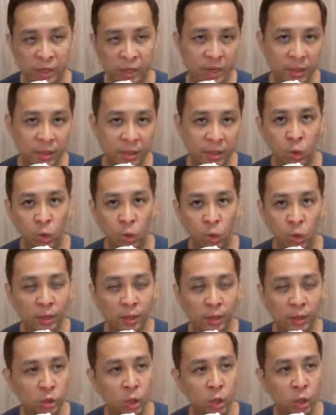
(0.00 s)
you can let them
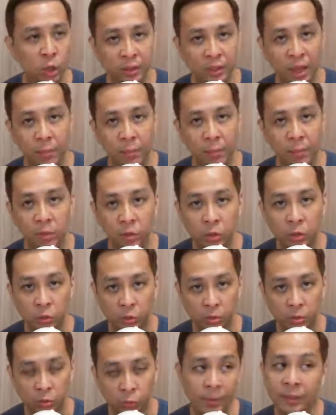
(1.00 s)
know what are the top 10
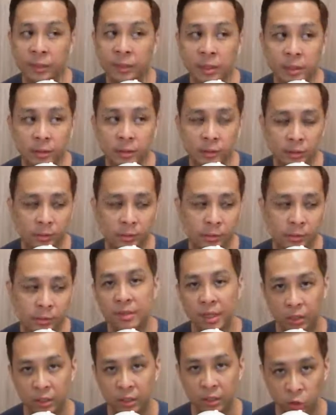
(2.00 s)
recommended
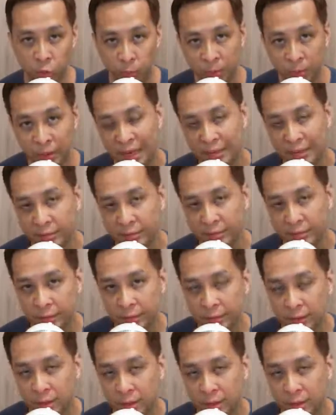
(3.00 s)
seeds that they should plant.